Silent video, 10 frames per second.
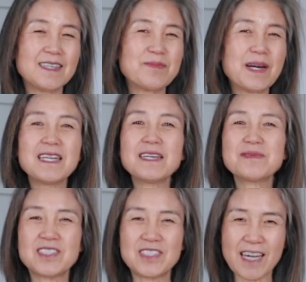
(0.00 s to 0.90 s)
My name
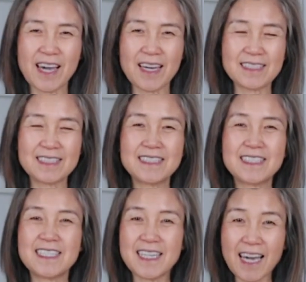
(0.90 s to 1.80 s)
is Jen.
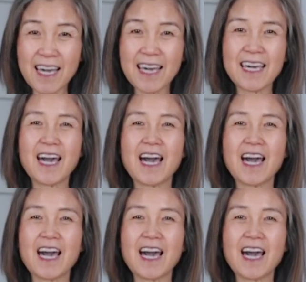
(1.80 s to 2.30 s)
Today